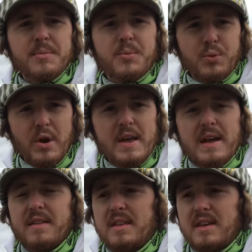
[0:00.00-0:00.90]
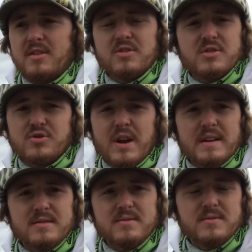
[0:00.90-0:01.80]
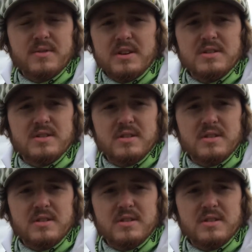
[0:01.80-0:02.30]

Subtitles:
bright, I think just attracts fish